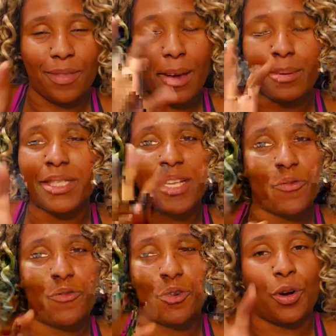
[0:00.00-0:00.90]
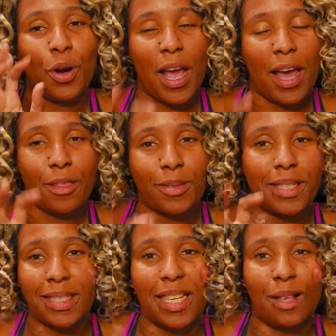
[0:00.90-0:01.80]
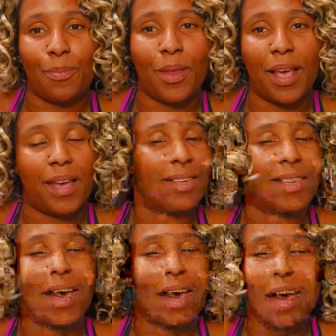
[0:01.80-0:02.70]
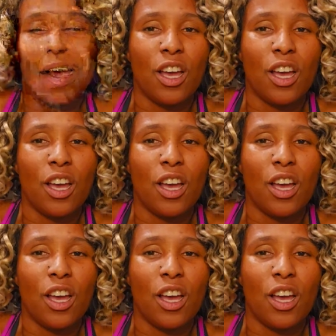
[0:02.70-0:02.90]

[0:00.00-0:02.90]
that was enough for Heather to see the plays like,